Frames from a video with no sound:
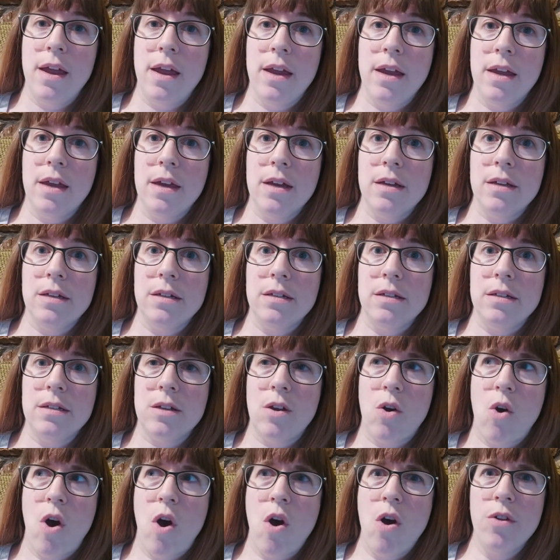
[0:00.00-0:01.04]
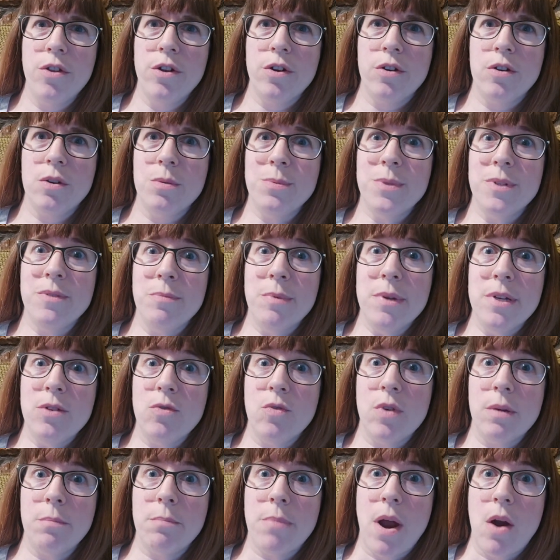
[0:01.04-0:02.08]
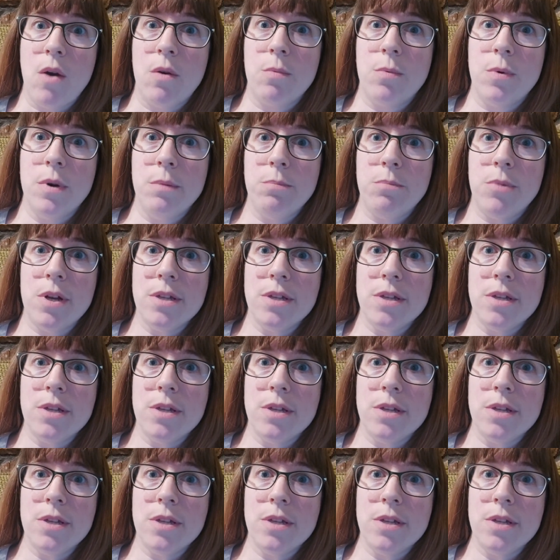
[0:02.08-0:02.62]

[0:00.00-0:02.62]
and all the groups have been doing PowerPoint